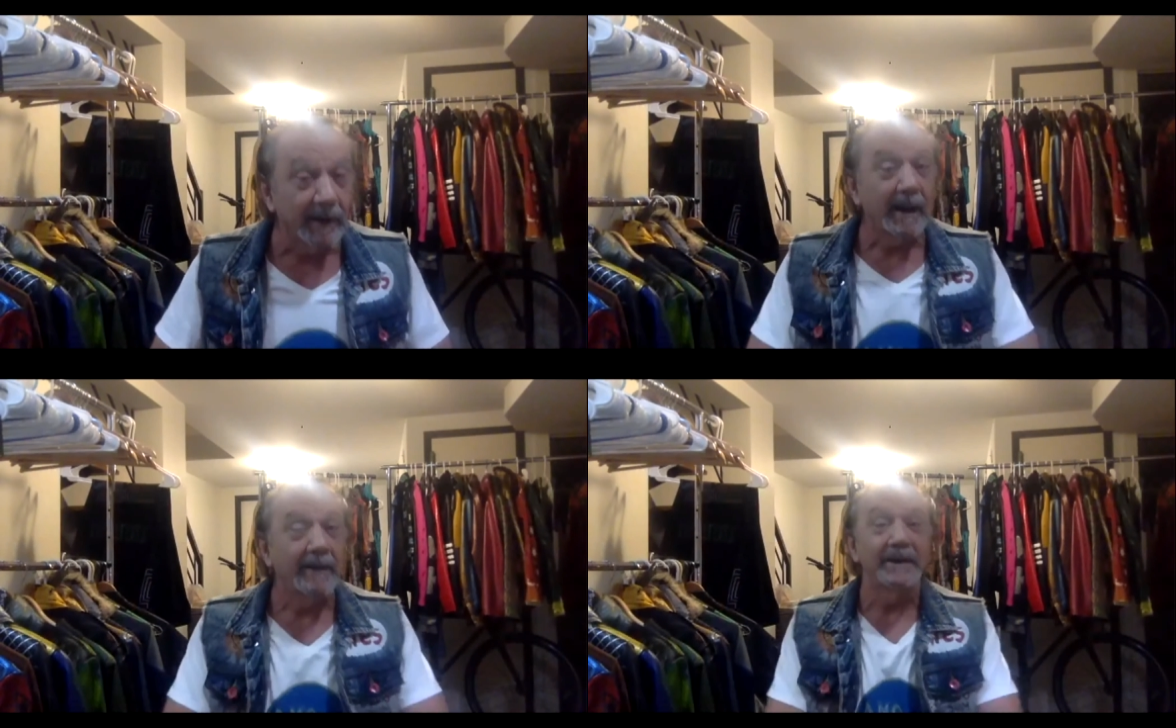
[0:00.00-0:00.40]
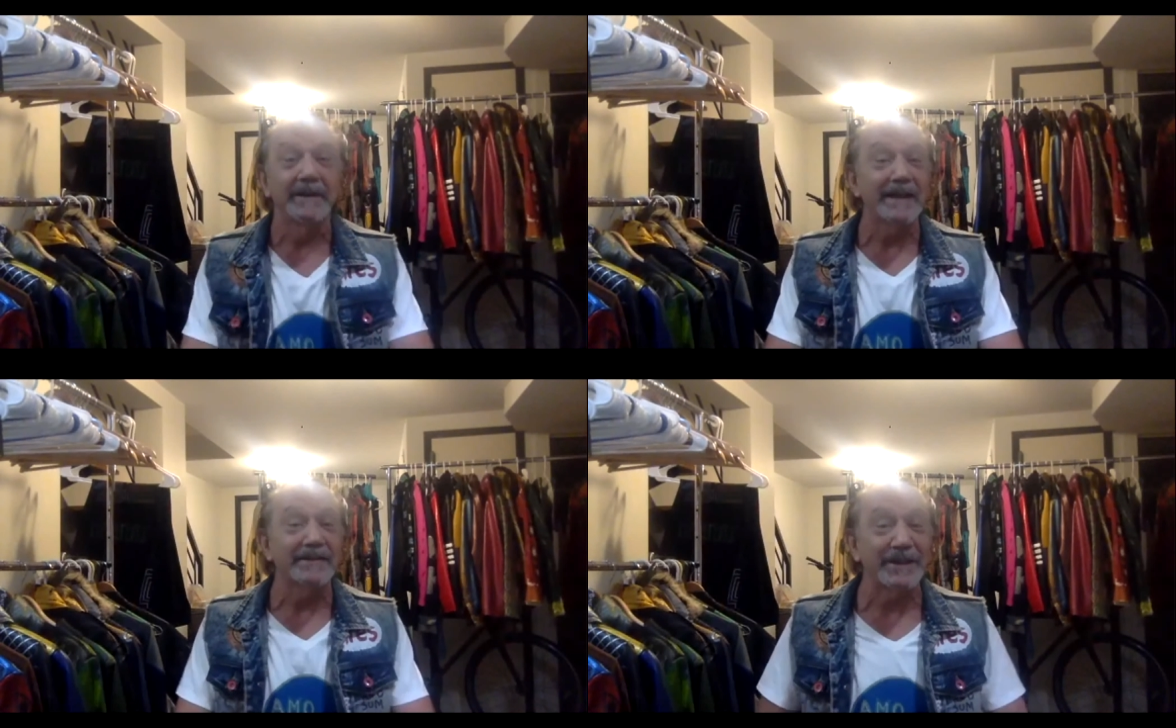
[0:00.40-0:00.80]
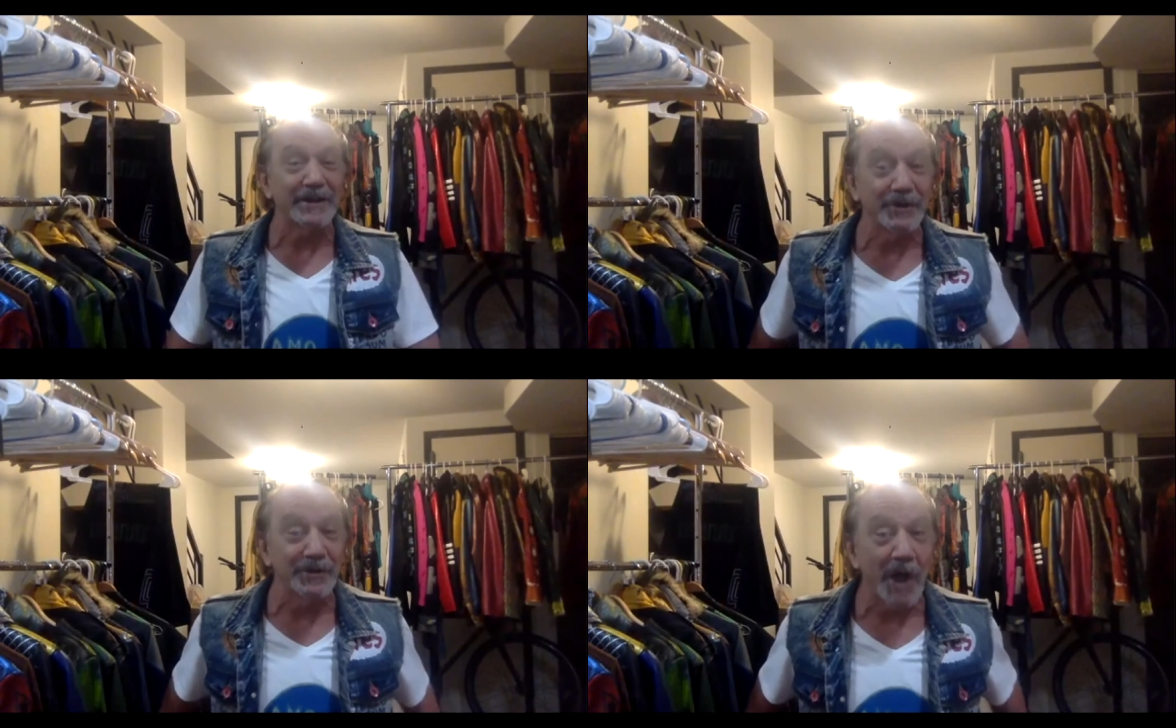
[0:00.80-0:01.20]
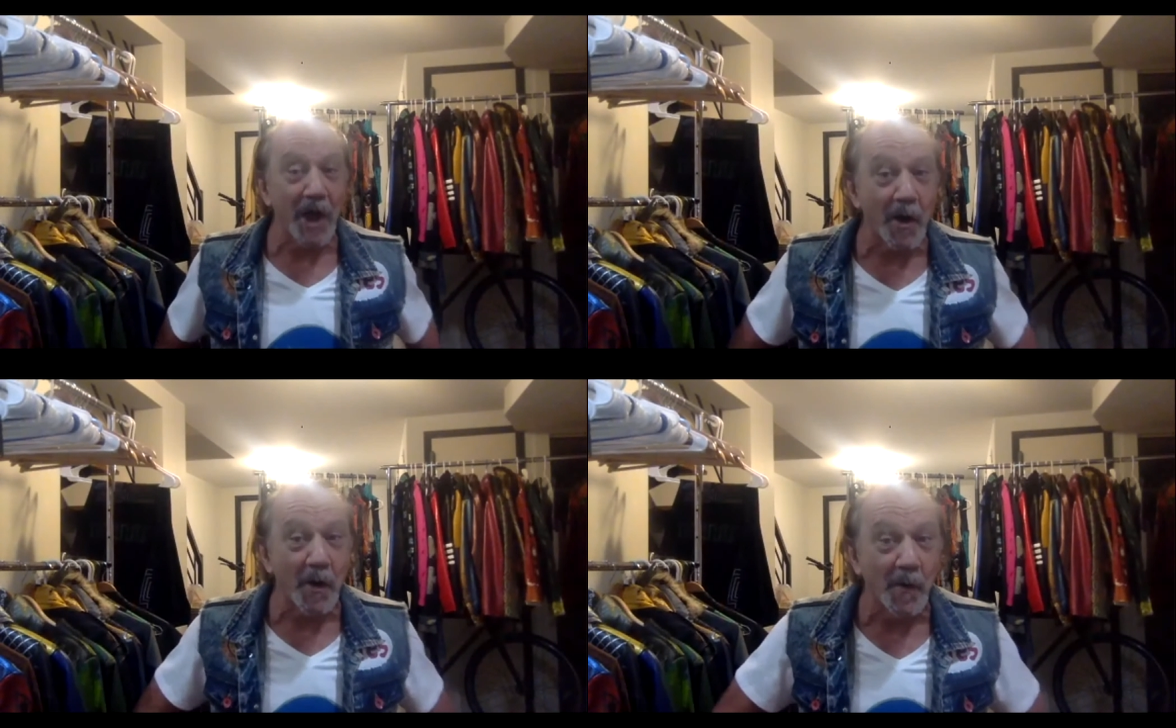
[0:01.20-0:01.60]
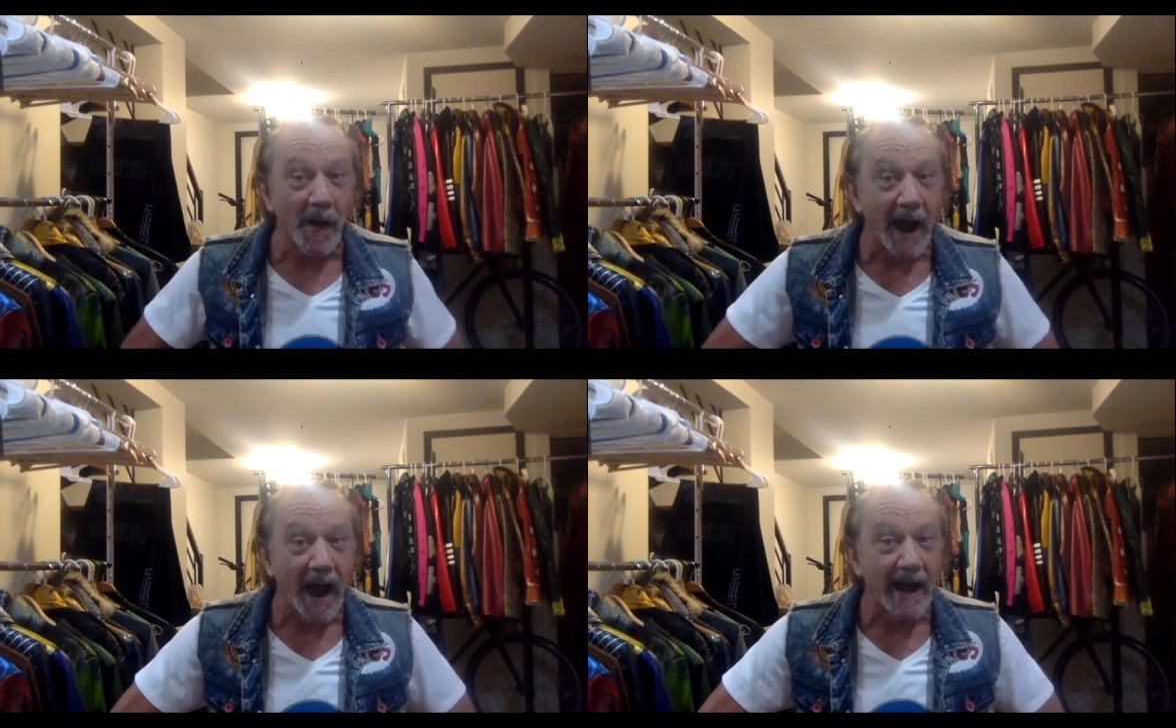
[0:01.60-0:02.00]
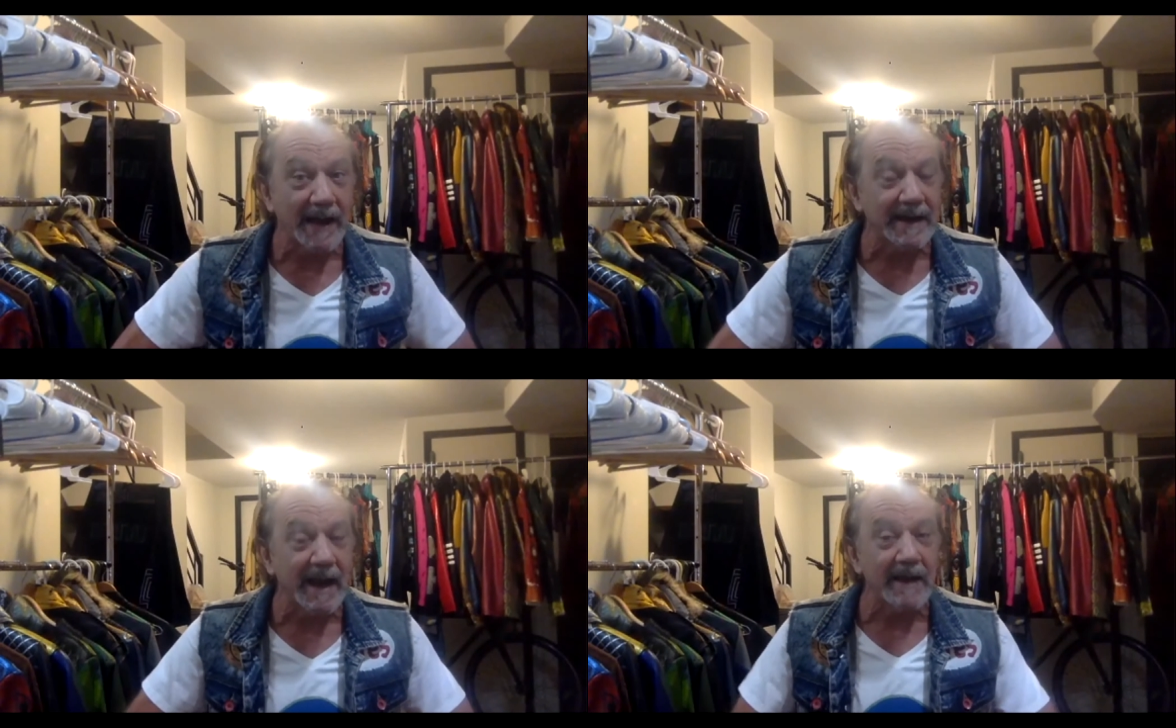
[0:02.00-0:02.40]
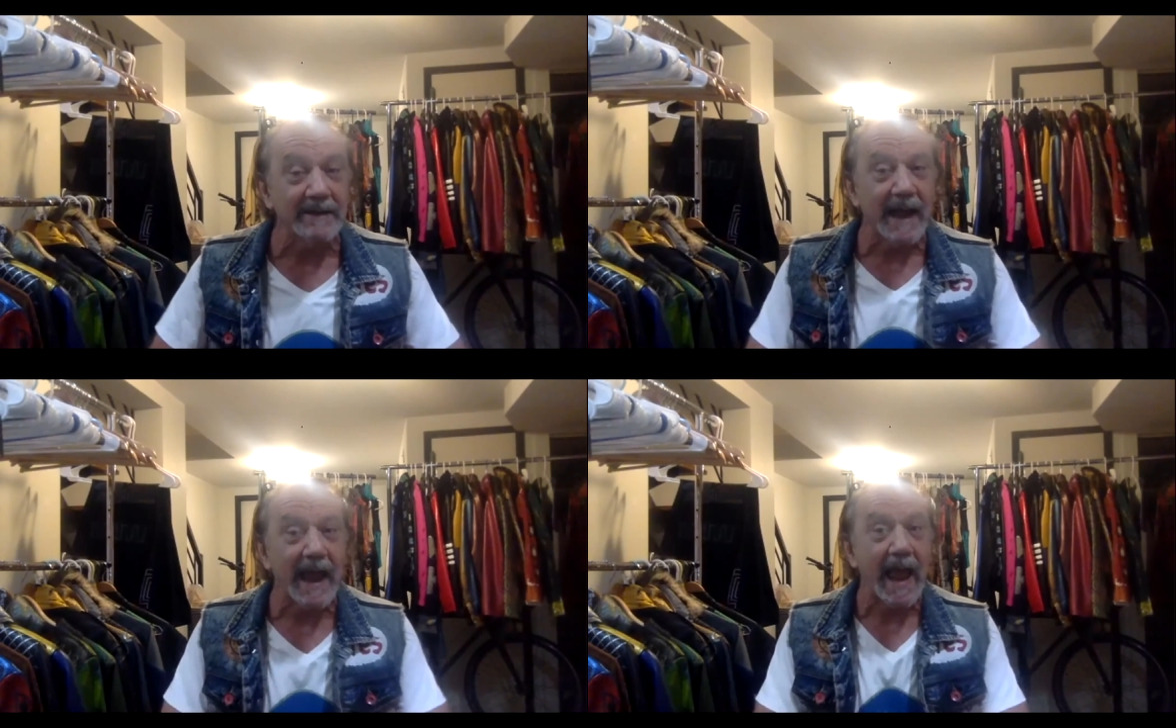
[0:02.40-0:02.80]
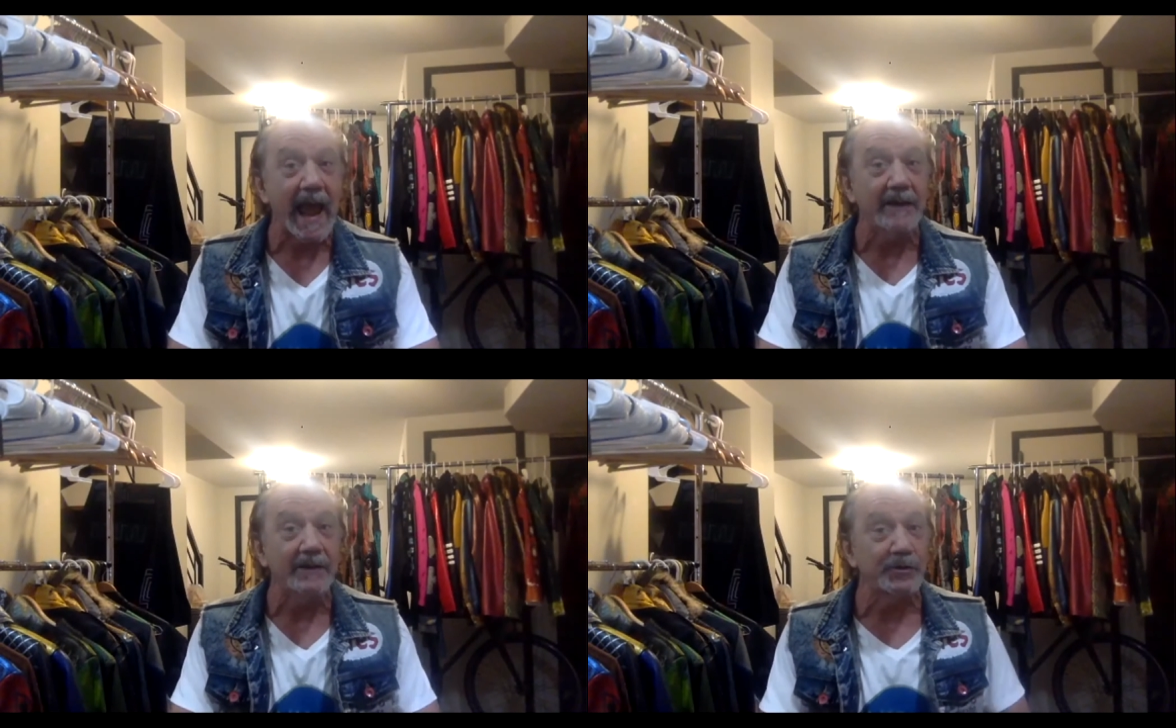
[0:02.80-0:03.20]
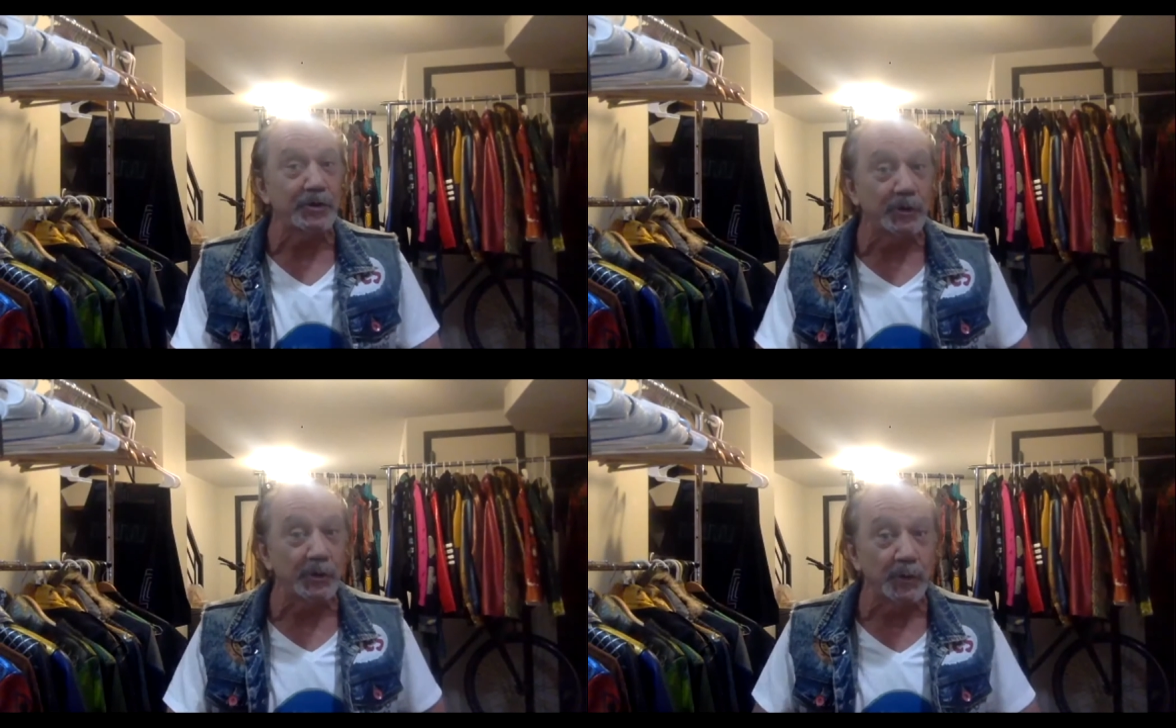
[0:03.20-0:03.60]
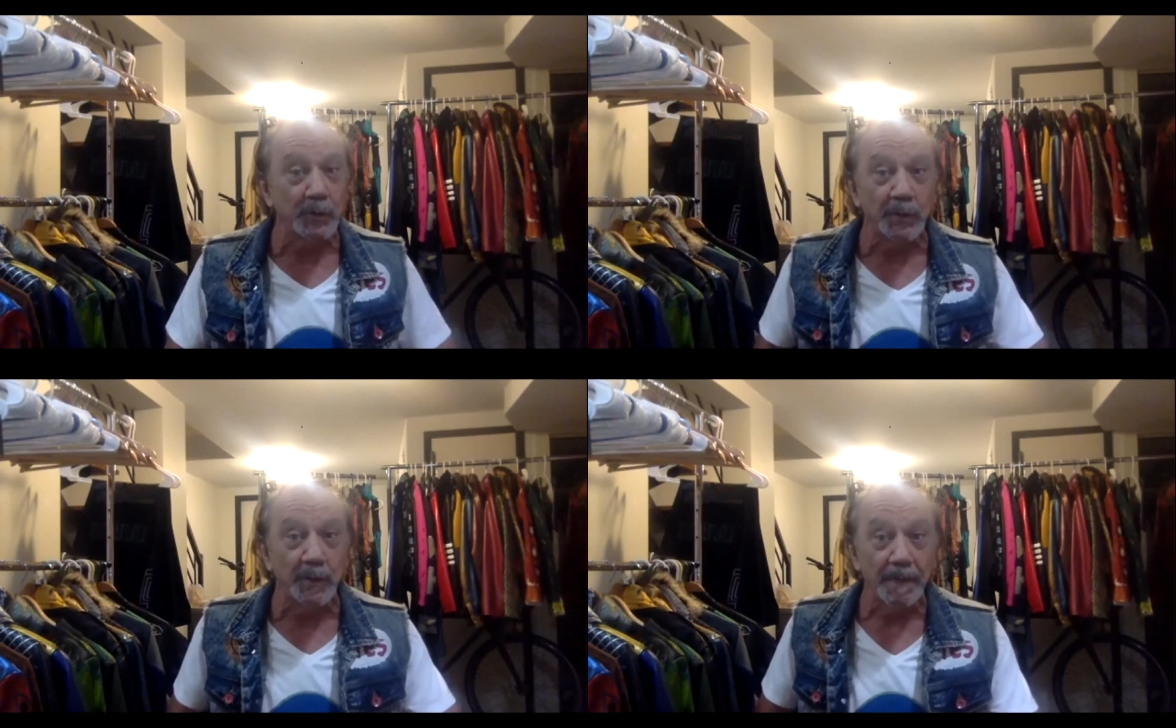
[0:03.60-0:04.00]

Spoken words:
And the next thing you know, I kind of had to